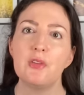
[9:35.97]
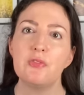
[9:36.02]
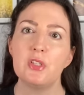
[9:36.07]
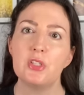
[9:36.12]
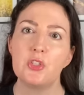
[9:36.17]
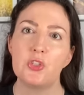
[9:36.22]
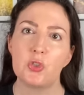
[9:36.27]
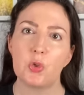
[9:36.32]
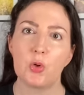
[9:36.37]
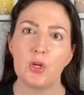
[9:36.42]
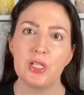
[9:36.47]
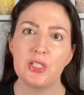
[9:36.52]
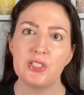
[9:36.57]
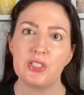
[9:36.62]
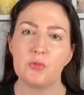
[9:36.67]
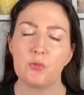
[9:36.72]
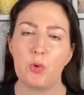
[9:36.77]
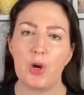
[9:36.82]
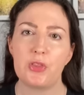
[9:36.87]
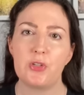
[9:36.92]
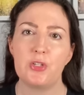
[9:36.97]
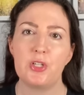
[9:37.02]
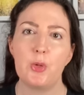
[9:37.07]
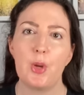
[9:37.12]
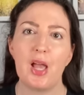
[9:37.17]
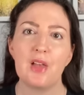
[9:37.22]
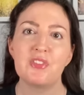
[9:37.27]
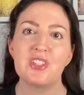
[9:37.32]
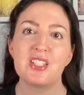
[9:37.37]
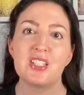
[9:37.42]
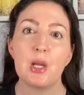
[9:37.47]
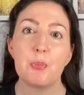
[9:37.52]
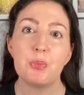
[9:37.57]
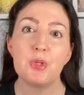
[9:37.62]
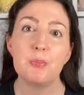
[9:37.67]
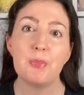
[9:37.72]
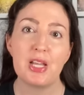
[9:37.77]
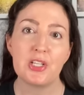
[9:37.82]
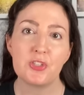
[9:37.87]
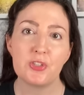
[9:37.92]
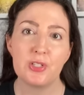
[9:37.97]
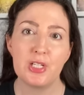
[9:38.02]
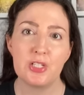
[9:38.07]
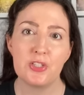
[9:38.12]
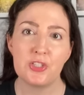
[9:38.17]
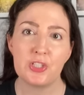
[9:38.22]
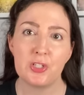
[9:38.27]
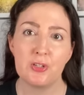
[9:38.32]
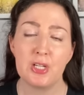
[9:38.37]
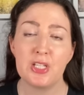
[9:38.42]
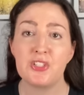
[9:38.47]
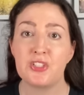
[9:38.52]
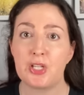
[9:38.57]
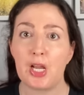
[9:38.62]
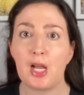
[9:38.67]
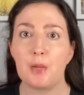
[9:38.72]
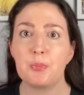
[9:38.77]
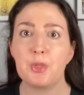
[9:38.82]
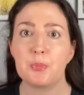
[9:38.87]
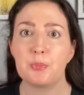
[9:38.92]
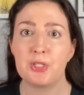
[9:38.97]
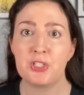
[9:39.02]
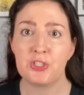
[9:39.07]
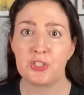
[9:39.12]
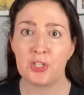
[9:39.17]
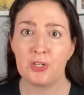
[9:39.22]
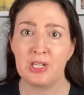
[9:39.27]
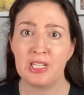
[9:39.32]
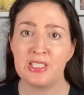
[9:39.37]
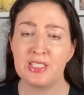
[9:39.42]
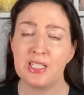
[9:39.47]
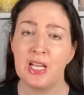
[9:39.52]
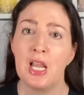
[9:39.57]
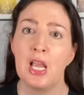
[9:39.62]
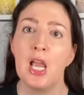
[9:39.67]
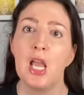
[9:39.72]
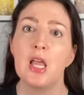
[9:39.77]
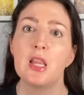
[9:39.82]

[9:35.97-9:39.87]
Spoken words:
have the choice of whether you have supplementary insurance, top-up insurance,